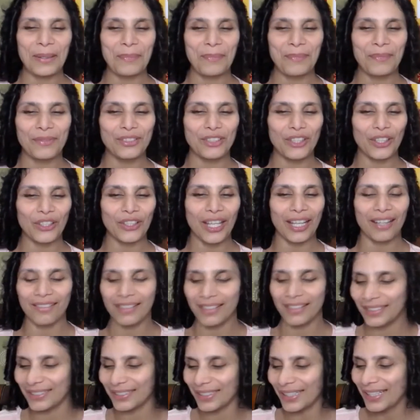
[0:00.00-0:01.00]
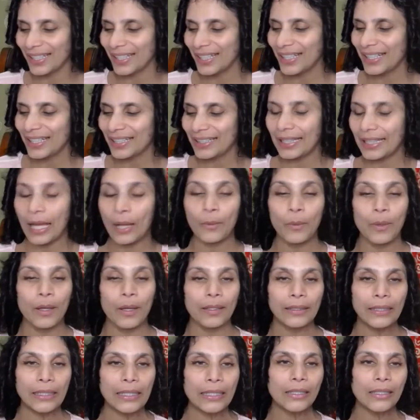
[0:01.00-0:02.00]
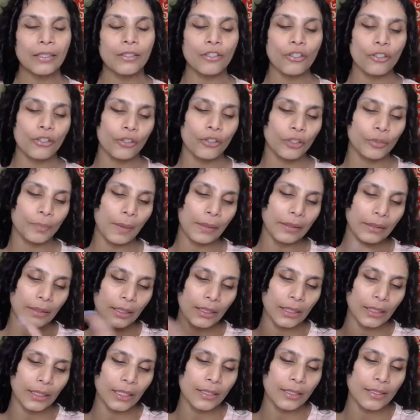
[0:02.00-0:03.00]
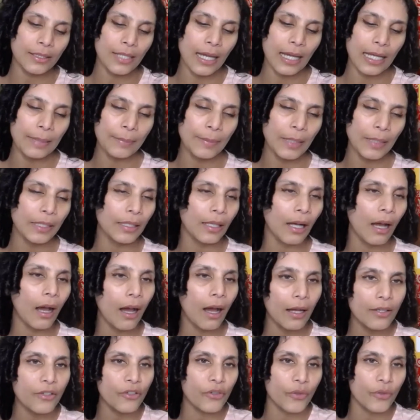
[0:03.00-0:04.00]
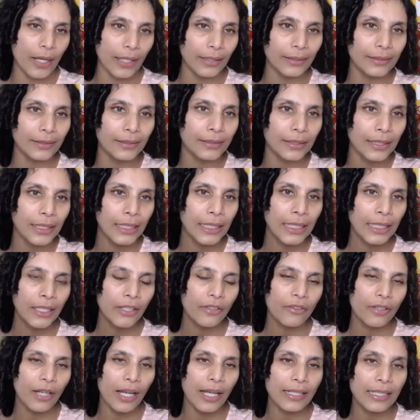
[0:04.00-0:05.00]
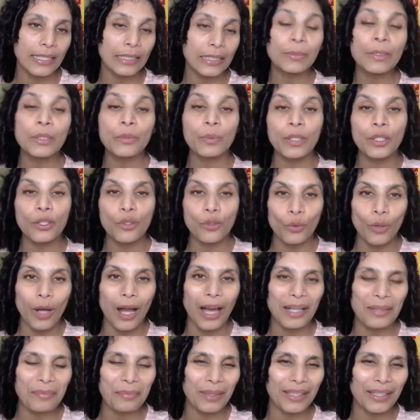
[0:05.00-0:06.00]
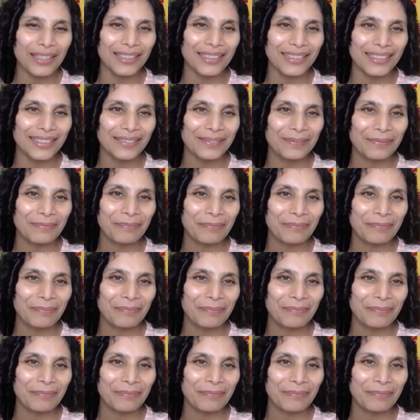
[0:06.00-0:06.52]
So their working continues. But the time that the heart rests, right, is between two heartbeats.